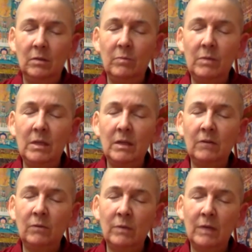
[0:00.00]

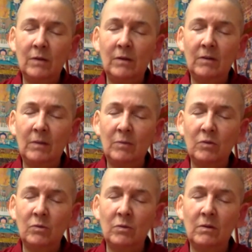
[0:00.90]
beings without
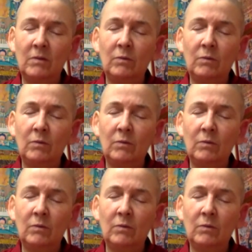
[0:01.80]
exception with this